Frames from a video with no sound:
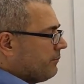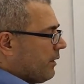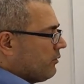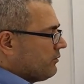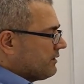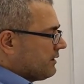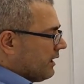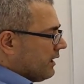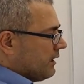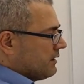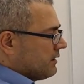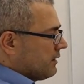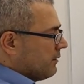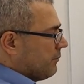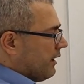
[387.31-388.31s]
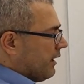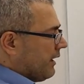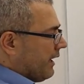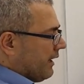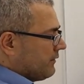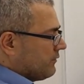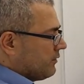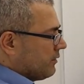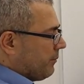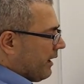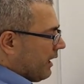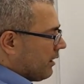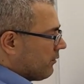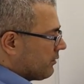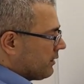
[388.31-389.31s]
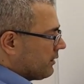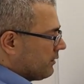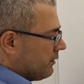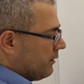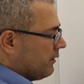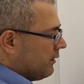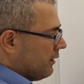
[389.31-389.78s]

both sides by x to the power